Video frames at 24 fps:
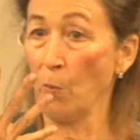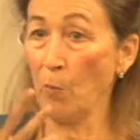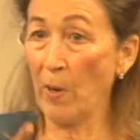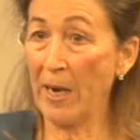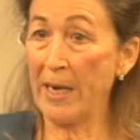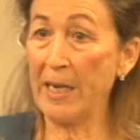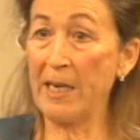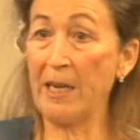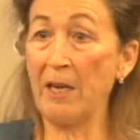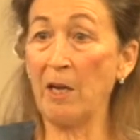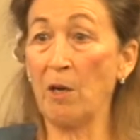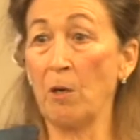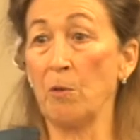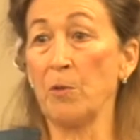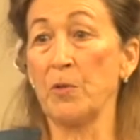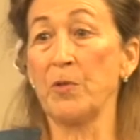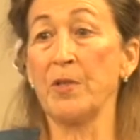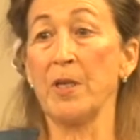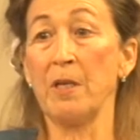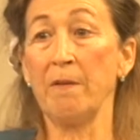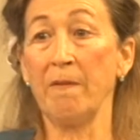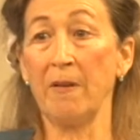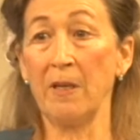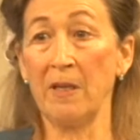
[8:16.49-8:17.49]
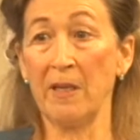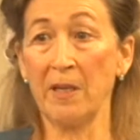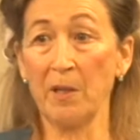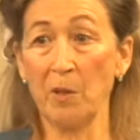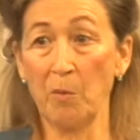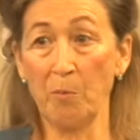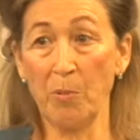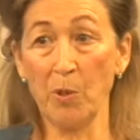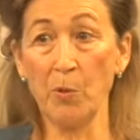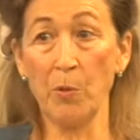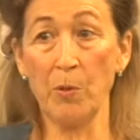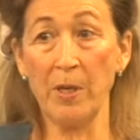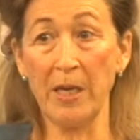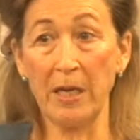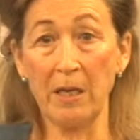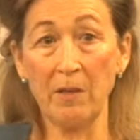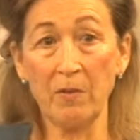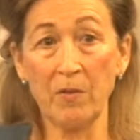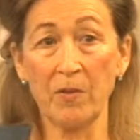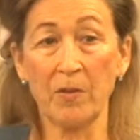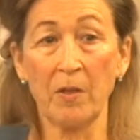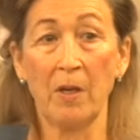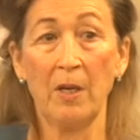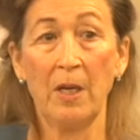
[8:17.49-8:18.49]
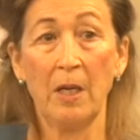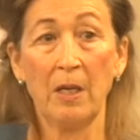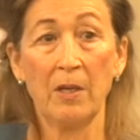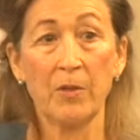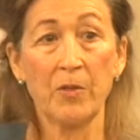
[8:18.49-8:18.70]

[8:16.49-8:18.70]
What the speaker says: radios, even in the boonies.